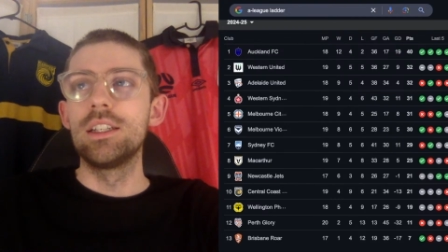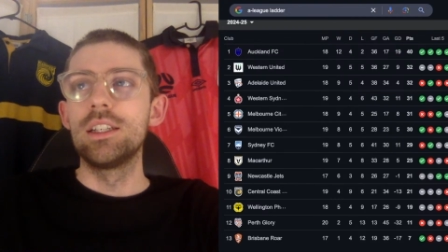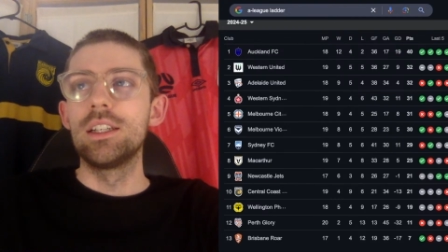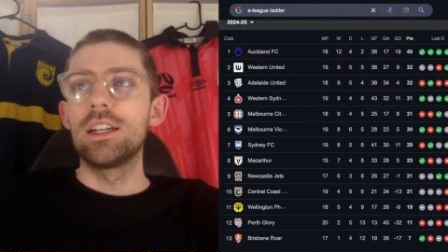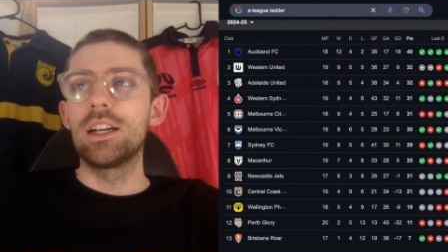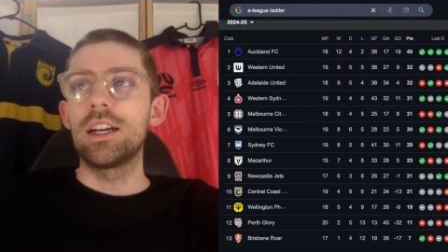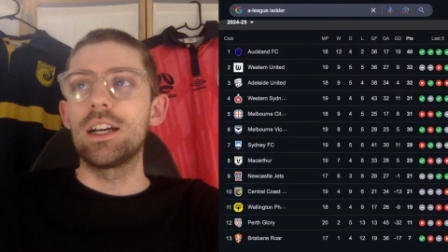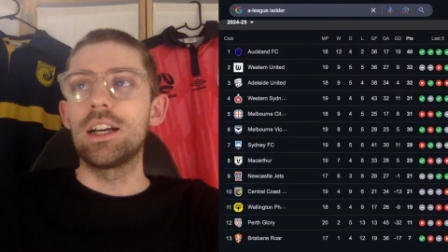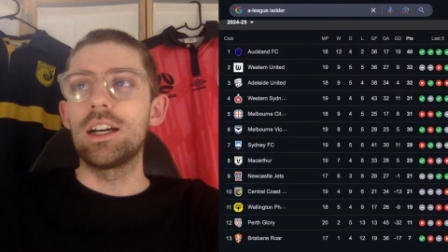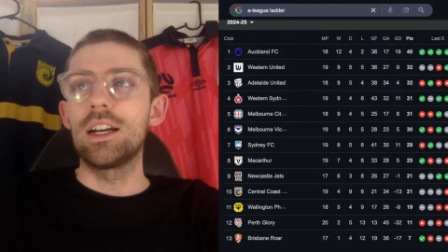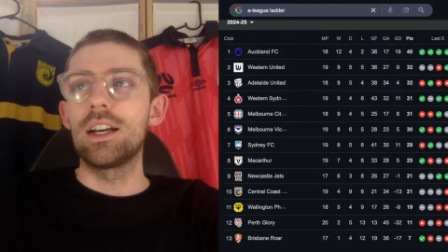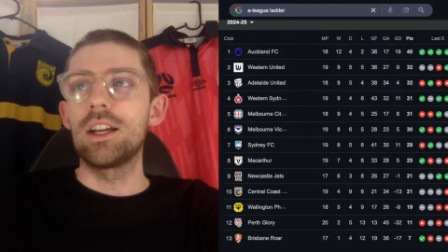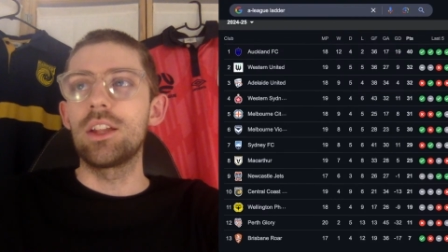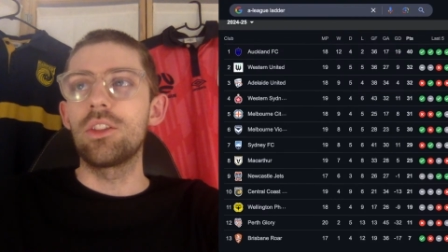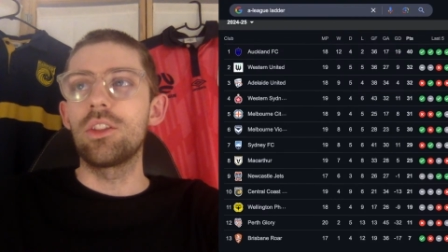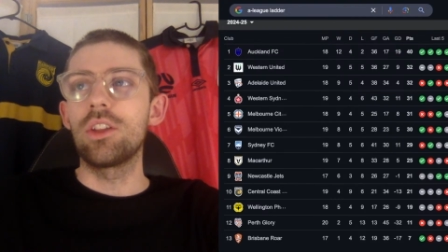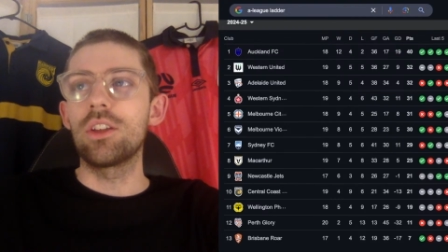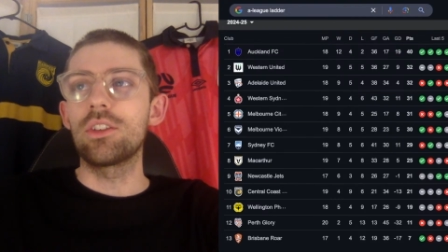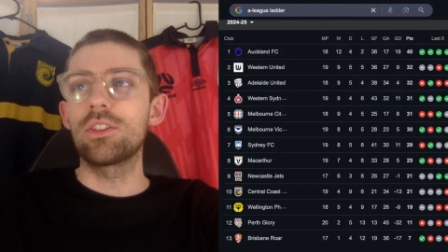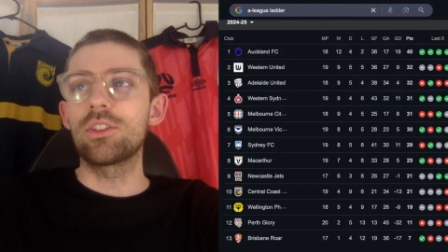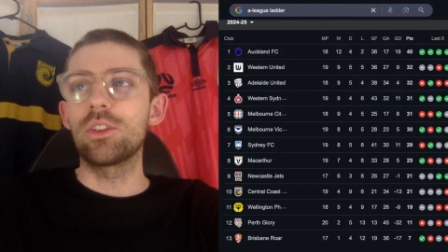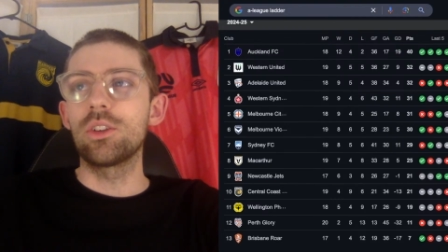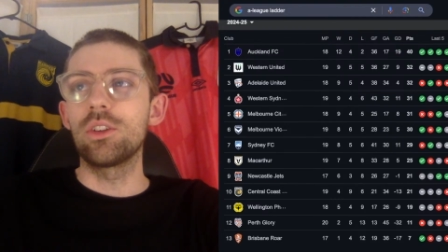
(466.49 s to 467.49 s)
They're
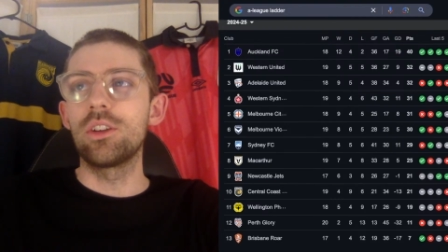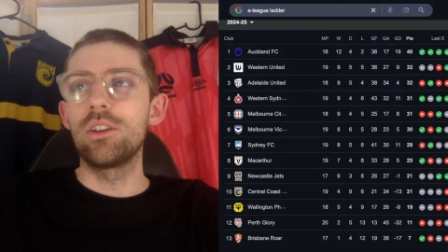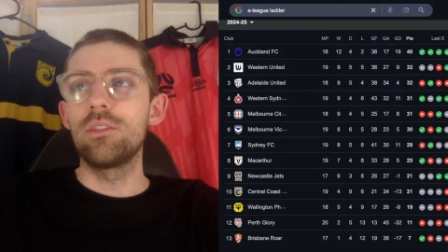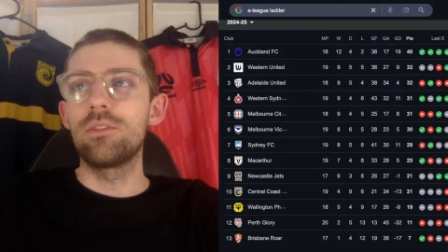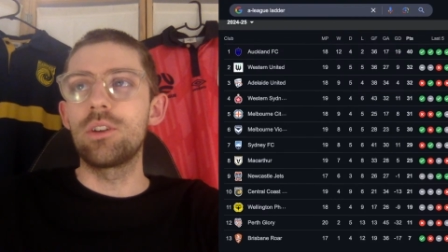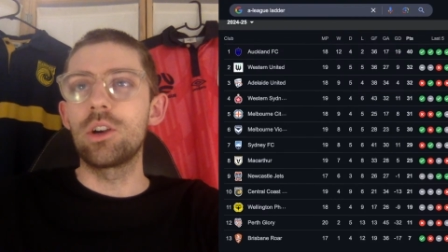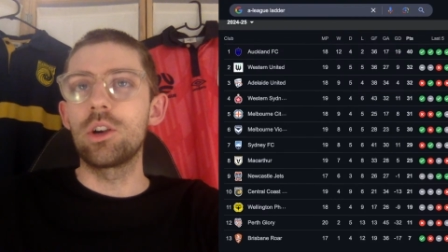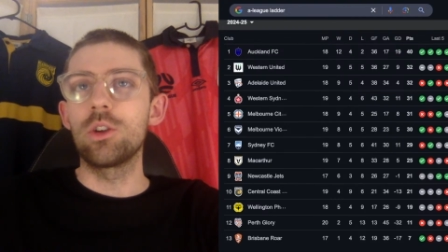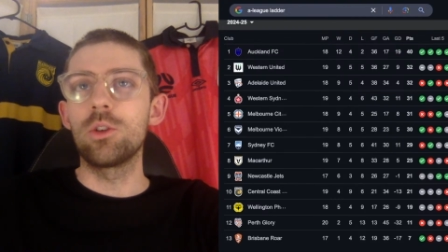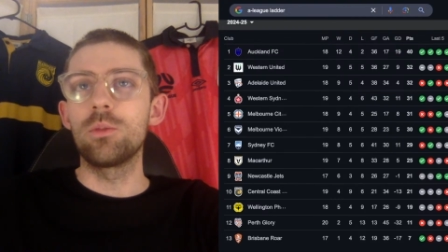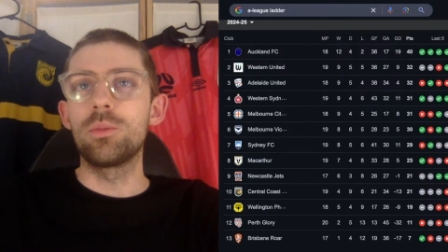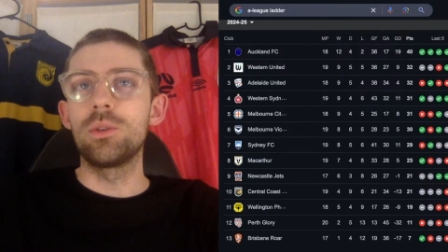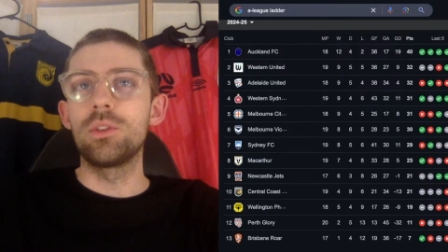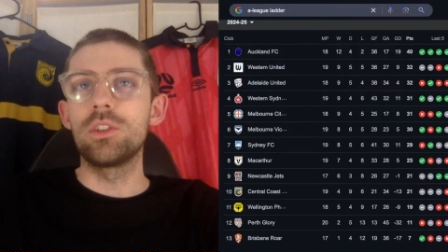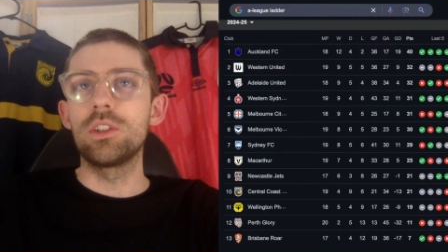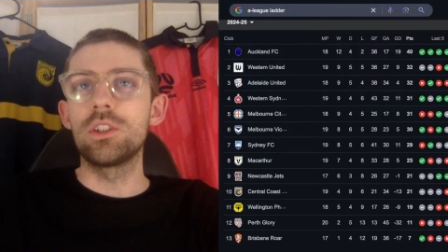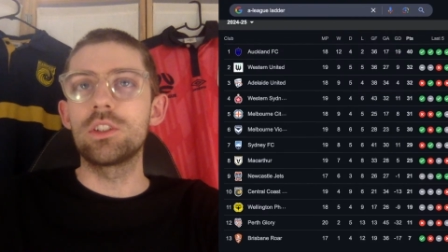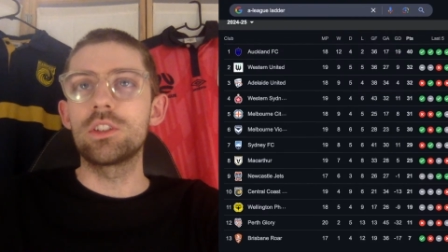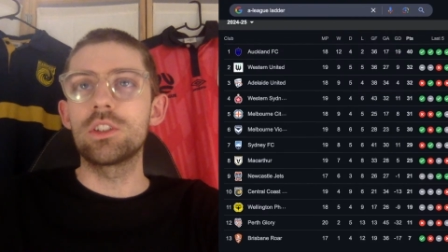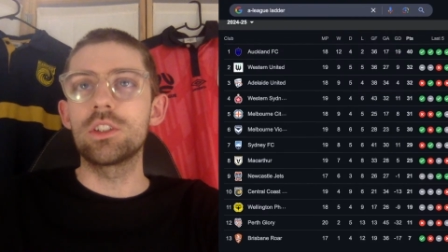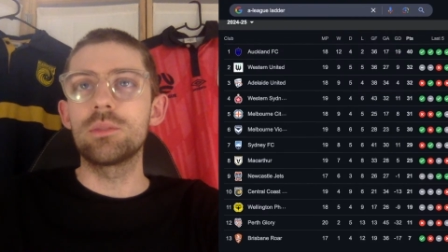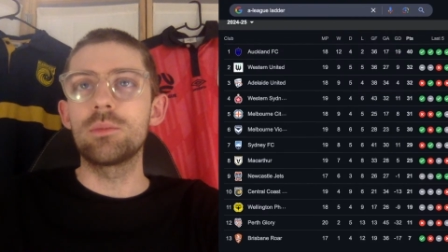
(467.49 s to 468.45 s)
still in a very good position.